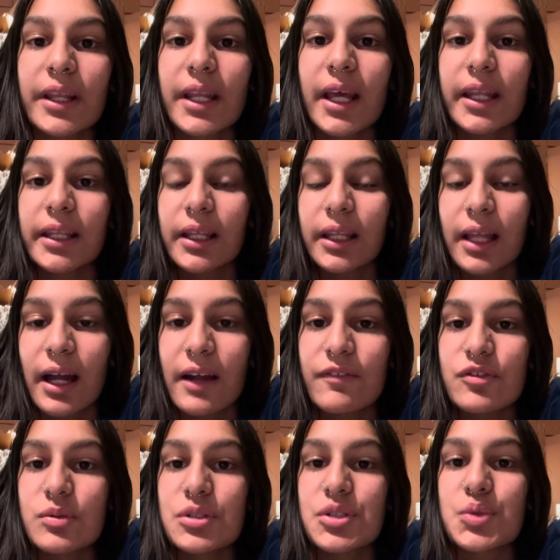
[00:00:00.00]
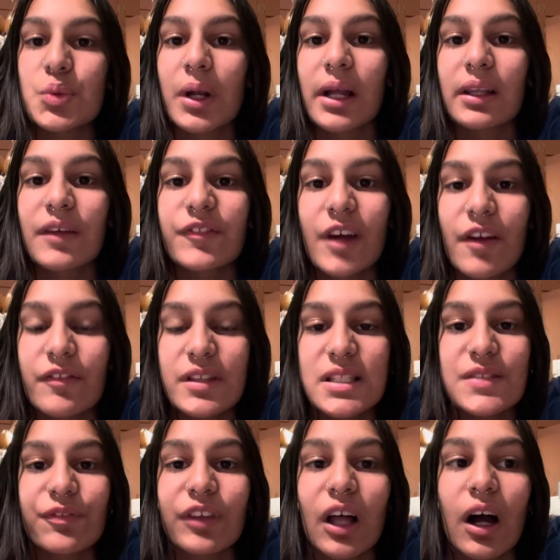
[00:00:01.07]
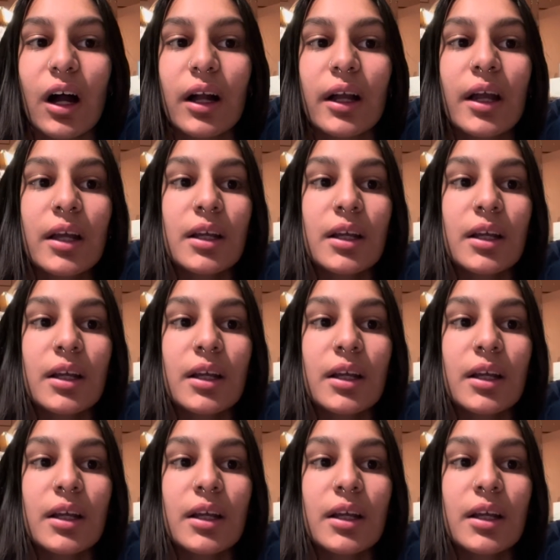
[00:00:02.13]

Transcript: had left, which is where I left off in this vlog,